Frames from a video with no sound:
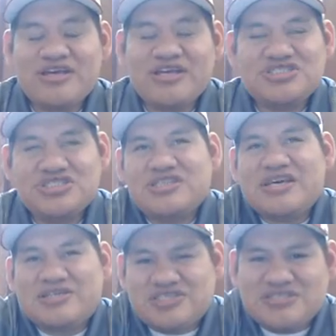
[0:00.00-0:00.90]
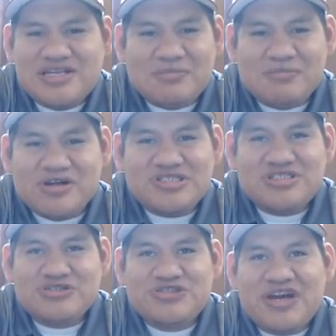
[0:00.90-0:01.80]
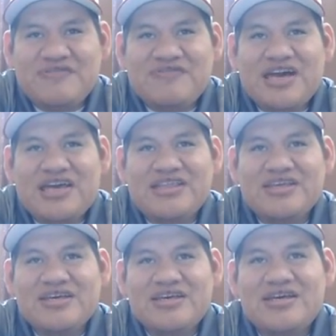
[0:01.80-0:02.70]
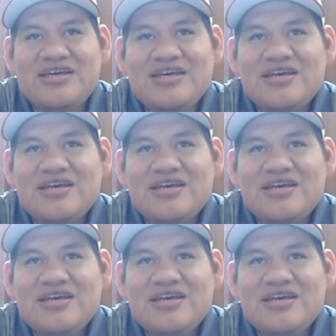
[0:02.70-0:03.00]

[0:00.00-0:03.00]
and just like merch, try to find the